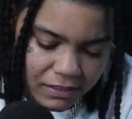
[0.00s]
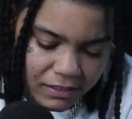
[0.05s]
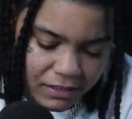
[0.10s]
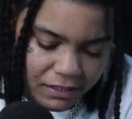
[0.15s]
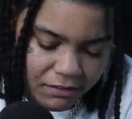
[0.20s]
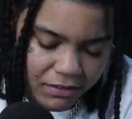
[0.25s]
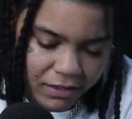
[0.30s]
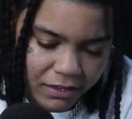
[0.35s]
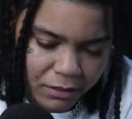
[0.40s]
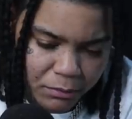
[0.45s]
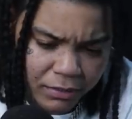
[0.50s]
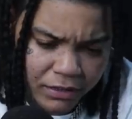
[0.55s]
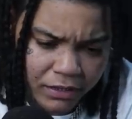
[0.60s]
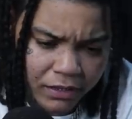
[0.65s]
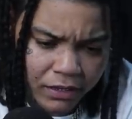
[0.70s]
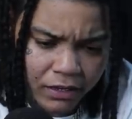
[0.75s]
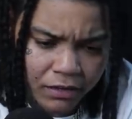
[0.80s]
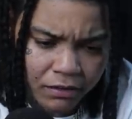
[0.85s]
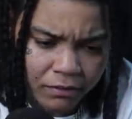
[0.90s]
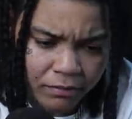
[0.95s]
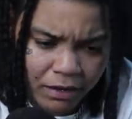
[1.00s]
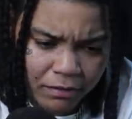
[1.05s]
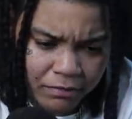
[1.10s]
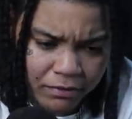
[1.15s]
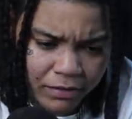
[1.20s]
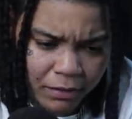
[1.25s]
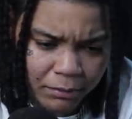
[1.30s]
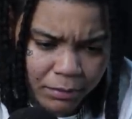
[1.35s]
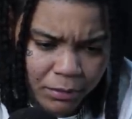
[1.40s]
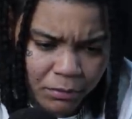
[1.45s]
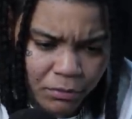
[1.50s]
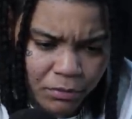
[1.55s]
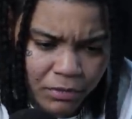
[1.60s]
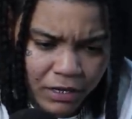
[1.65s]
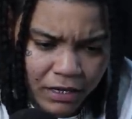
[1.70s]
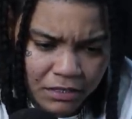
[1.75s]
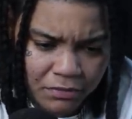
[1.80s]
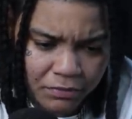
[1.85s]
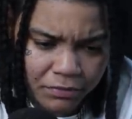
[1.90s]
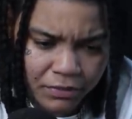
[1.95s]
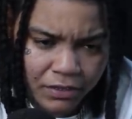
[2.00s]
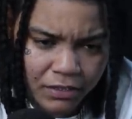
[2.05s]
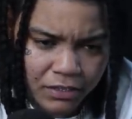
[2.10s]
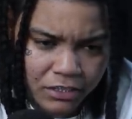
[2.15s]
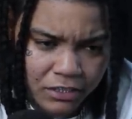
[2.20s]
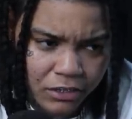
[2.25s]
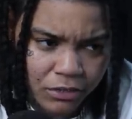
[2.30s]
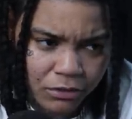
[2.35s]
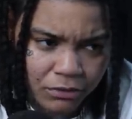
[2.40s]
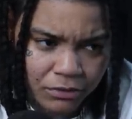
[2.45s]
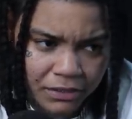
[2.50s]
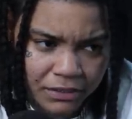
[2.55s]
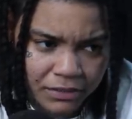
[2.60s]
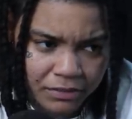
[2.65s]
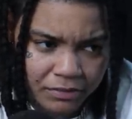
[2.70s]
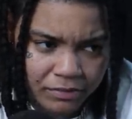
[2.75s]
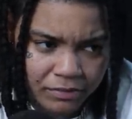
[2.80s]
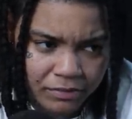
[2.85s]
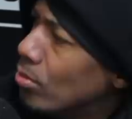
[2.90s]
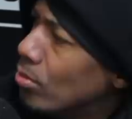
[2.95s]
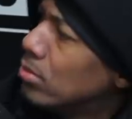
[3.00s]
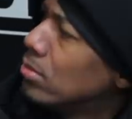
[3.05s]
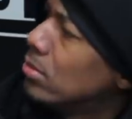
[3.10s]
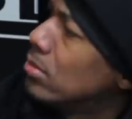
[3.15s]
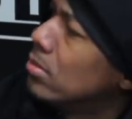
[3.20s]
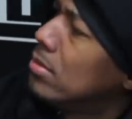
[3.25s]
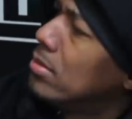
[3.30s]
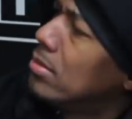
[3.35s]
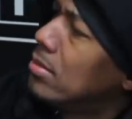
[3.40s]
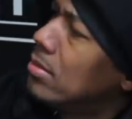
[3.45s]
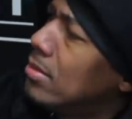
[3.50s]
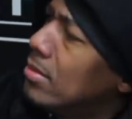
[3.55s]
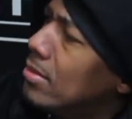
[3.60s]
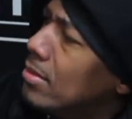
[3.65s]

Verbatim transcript: I'd rather be loved. I feel like people that's feared is lonely. Mm.